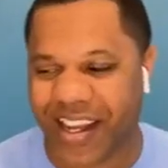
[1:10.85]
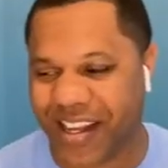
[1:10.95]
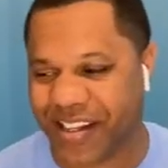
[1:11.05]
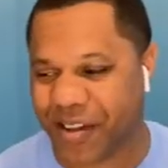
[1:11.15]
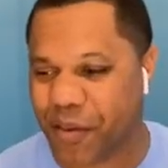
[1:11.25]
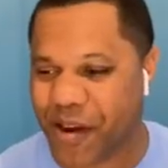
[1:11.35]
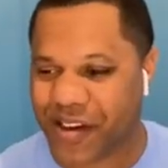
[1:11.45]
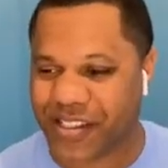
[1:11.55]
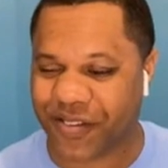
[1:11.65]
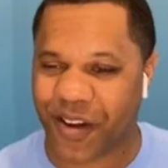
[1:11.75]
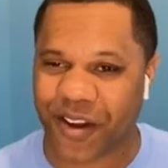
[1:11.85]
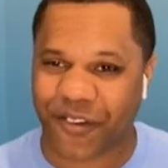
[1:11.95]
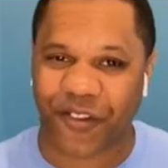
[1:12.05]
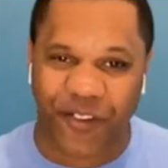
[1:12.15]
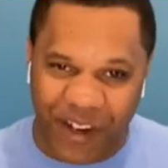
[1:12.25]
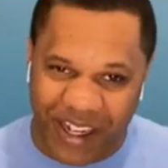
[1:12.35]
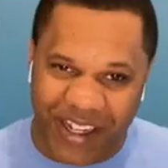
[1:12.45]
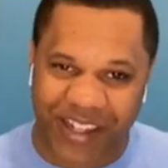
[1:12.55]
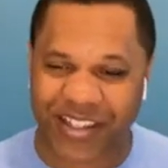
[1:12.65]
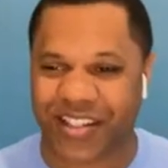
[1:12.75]
the marriage of our
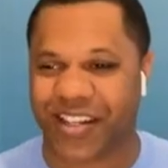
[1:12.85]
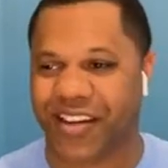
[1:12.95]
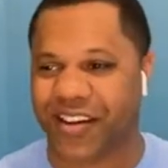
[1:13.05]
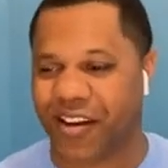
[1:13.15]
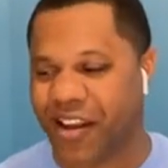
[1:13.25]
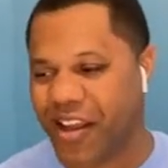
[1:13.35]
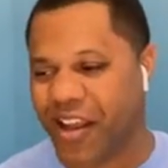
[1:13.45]
friend to her